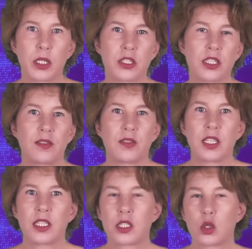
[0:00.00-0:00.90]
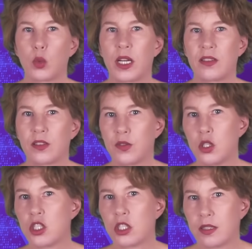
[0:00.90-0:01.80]
because they think it's where the
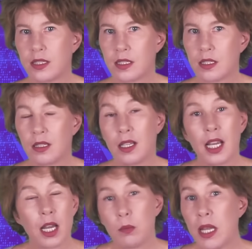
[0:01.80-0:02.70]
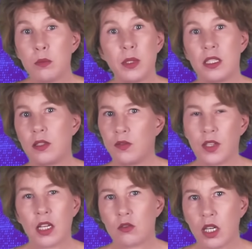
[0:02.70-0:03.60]
future is. Maybe
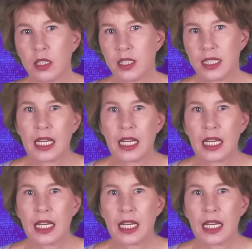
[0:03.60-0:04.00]
they're right.